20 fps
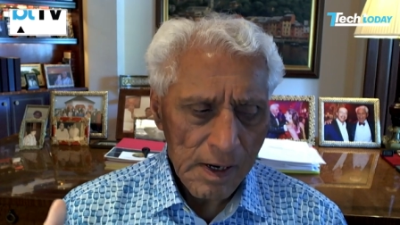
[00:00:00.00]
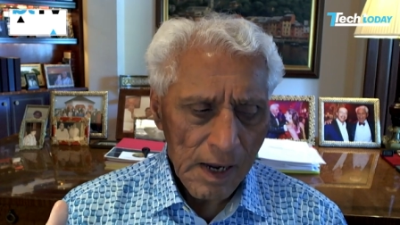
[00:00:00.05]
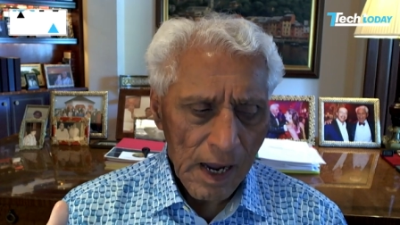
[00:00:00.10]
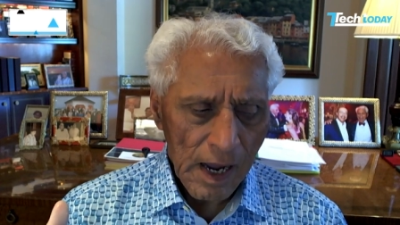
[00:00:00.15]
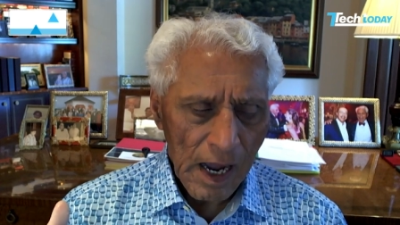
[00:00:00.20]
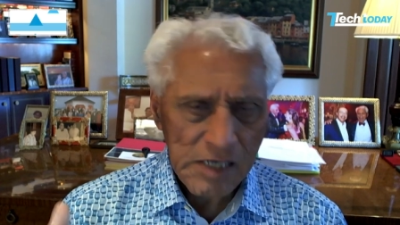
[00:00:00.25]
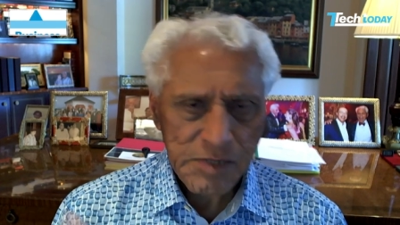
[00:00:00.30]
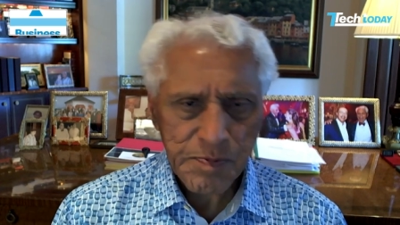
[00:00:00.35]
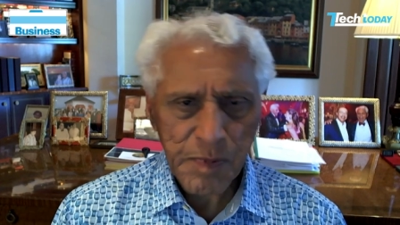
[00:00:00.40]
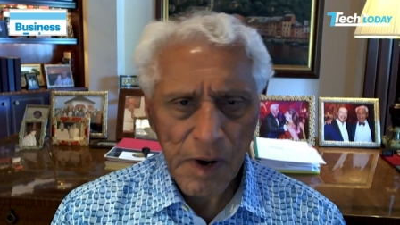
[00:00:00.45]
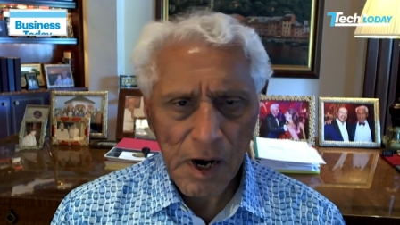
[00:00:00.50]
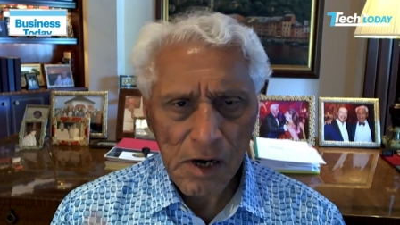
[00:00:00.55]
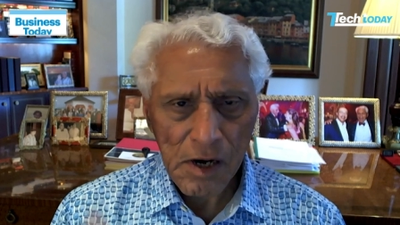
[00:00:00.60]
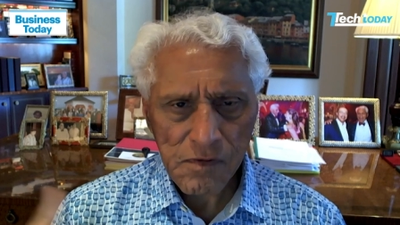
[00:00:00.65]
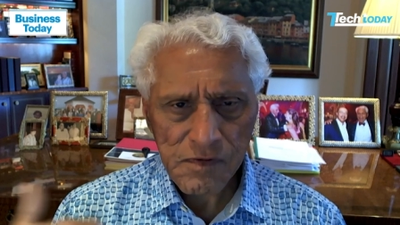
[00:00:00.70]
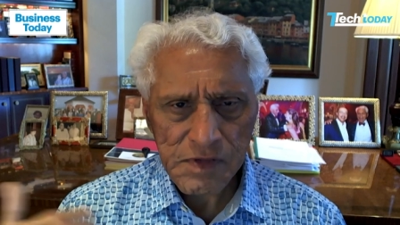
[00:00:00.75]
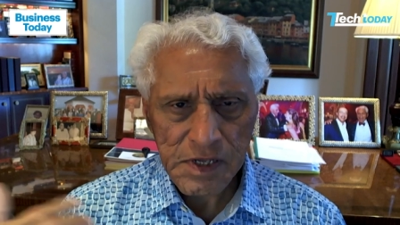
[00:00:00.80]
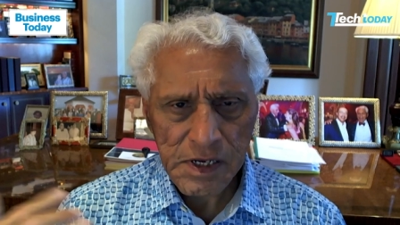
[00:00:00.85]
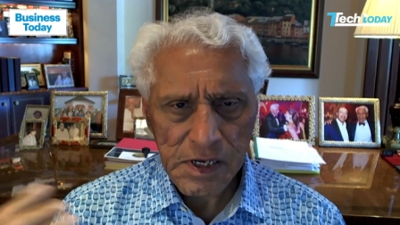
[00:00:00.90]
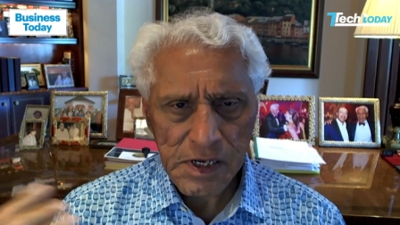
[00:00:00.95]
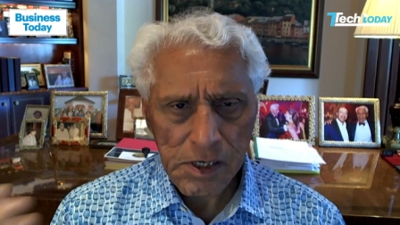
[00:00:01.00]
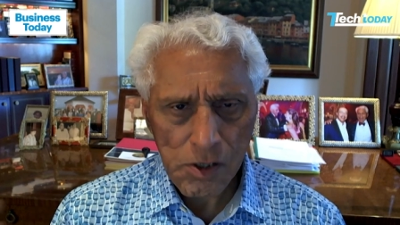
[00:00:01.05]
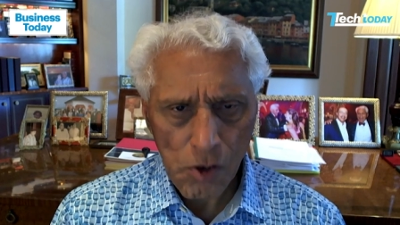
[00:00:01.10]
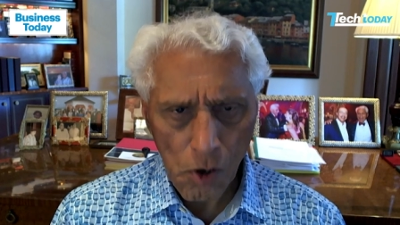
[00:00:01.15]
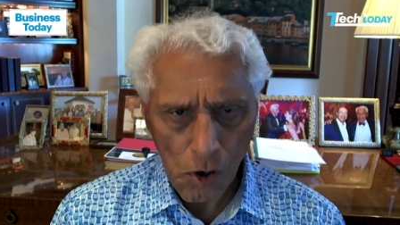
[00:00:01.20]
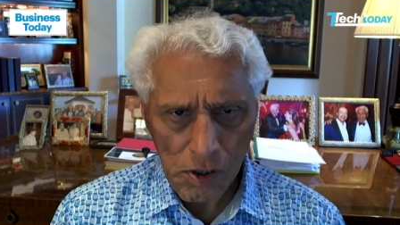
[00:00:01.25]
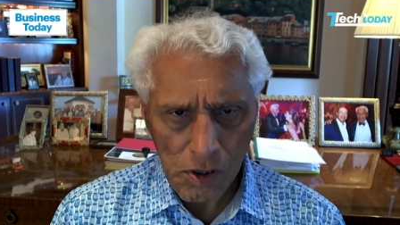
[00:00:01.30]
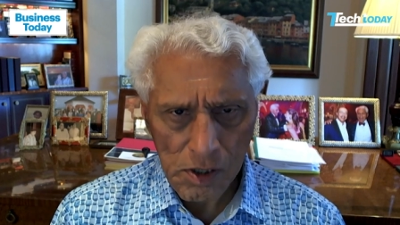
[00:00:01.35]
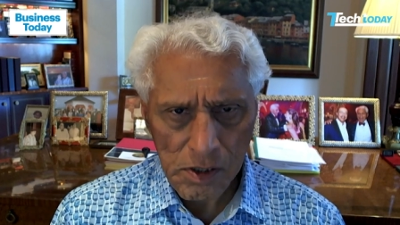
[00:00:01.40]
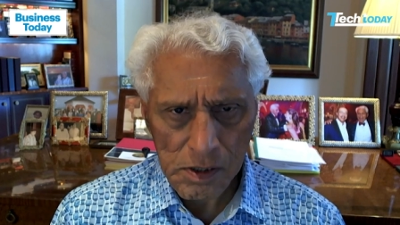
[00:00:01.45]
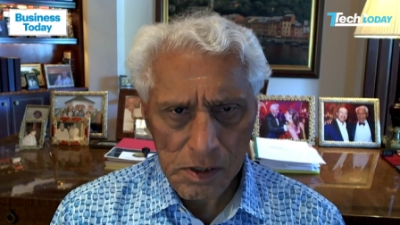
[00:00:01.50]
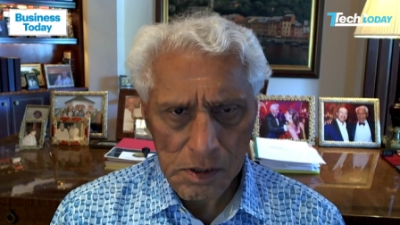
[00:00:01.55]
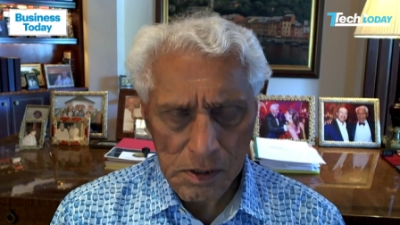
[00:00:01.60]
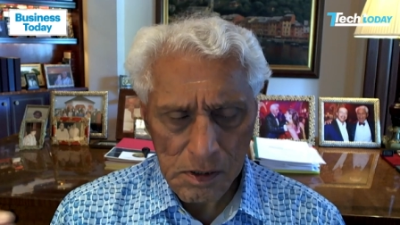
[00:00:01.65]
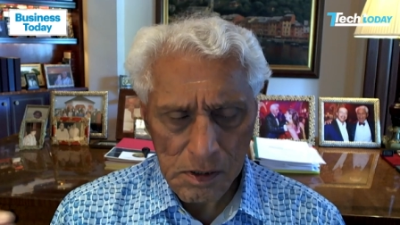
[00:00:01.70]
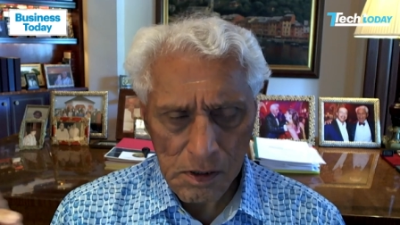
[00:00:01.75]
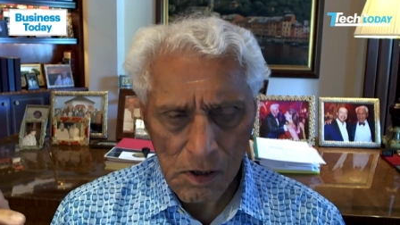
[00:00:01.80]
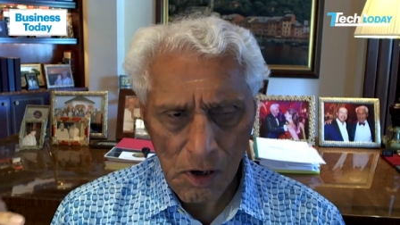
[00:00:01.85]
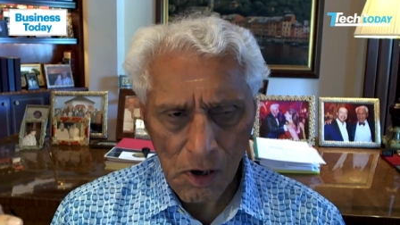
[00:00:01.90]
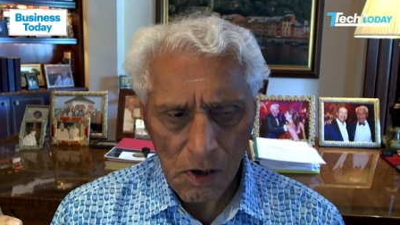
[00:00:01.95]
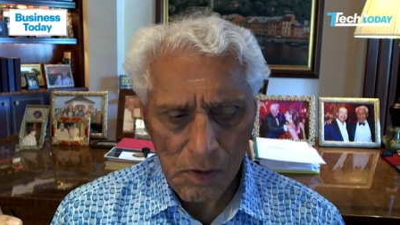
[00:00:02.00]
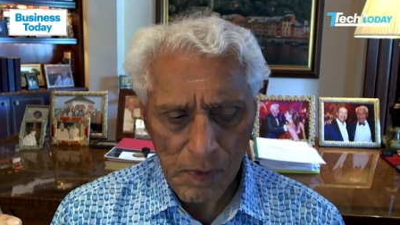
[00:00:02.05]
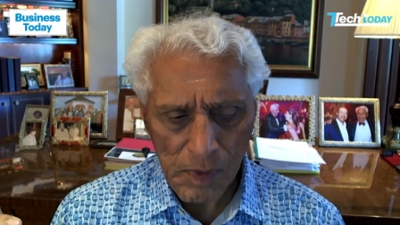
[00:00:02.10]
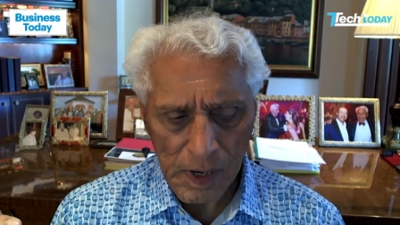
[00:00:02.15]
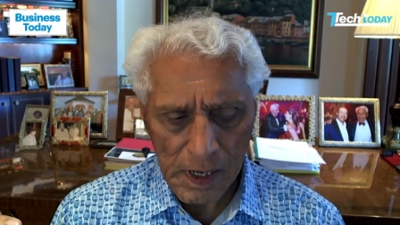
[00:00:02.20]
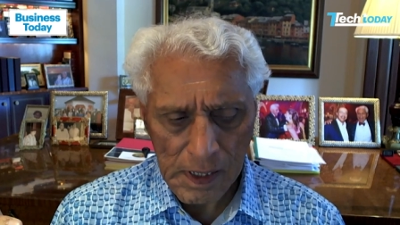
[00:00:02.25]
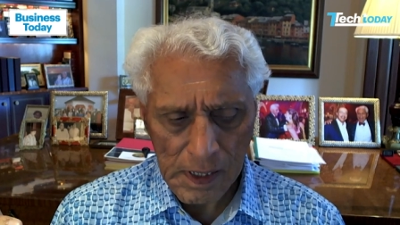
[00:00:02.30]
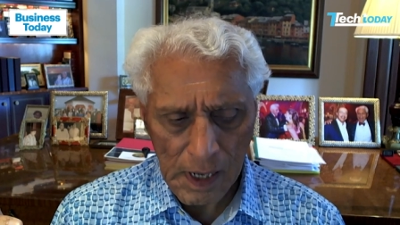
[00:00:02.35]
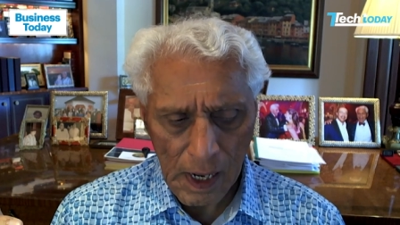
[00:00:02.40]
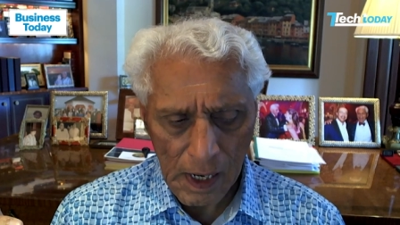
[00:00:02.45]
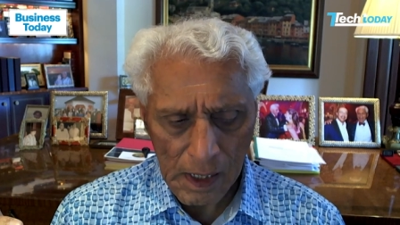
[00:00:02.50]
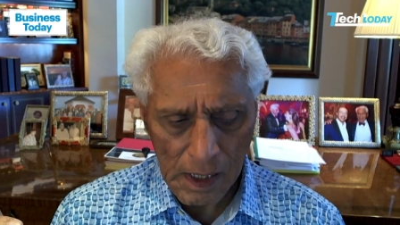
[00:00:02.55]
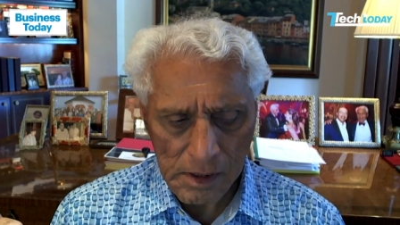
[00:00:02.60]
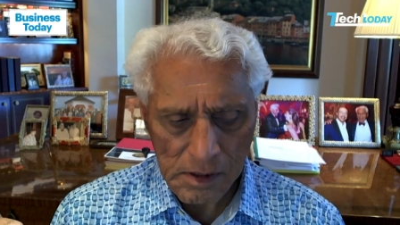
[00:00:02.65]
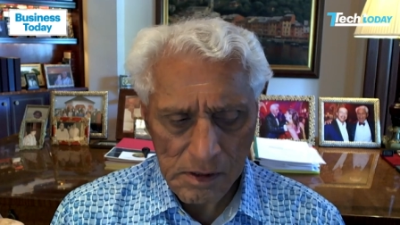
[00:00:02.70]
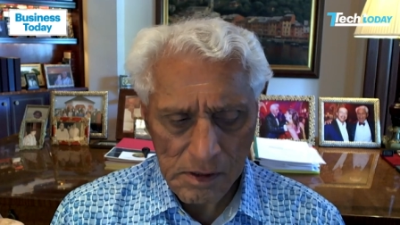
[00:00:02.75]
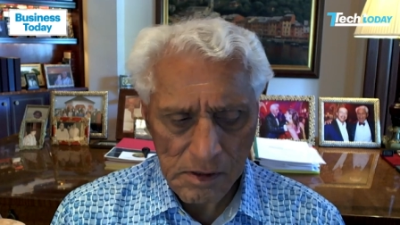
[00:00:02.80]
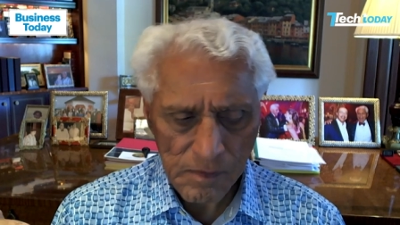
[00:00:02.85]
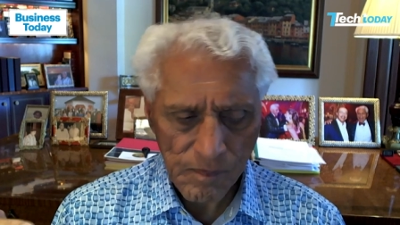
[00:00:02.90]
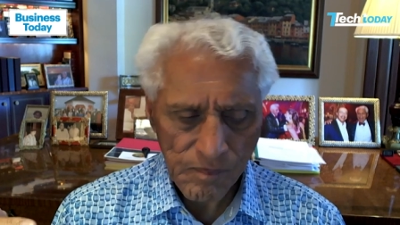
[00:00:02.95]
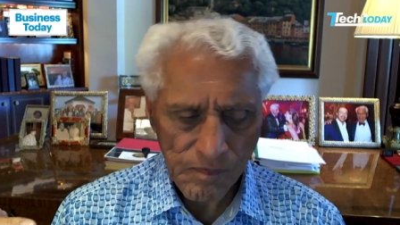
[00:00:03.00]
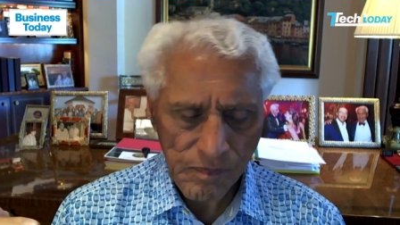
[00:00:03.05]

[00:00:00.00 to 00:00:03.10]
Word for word: As part of the inaugural on May 9th,